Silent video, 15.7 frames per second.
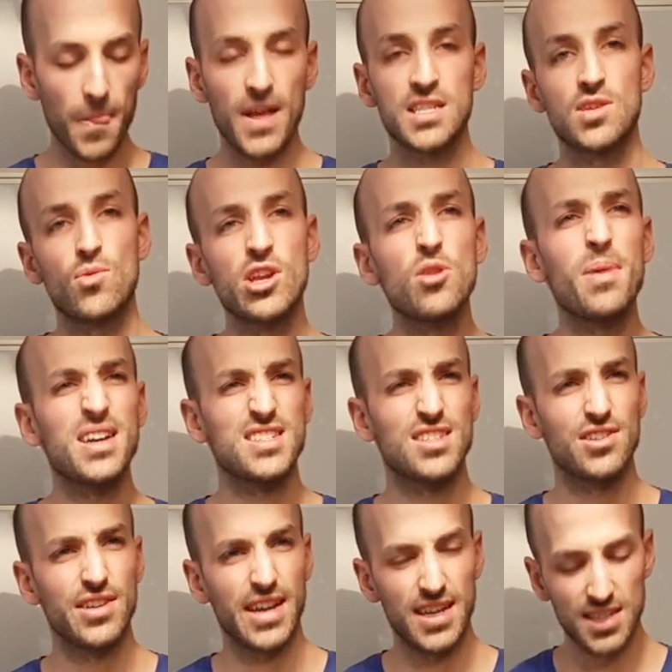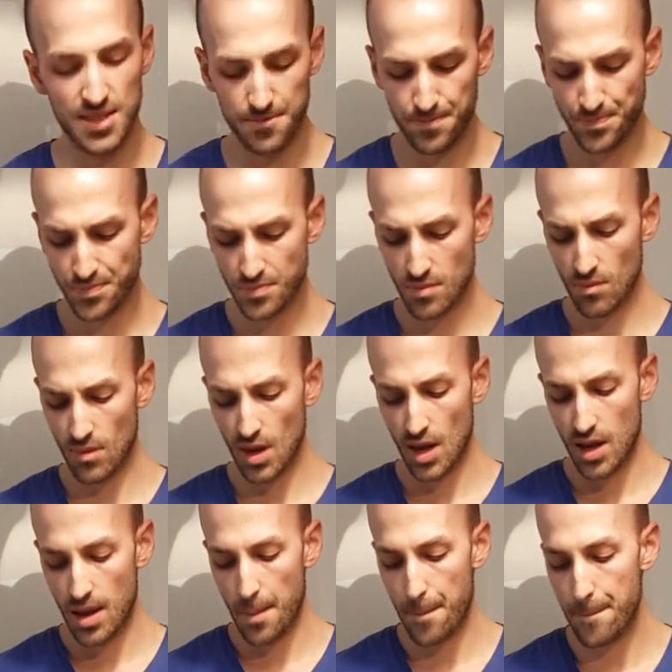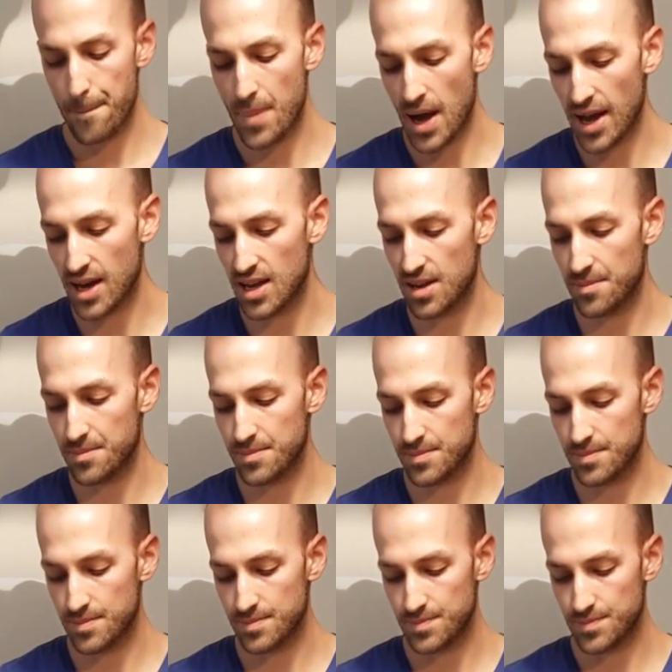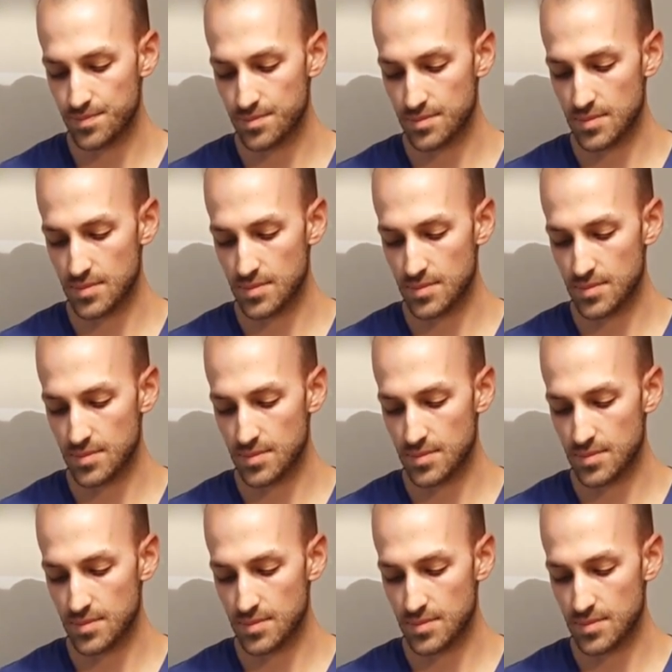so when you buy sardines, buy them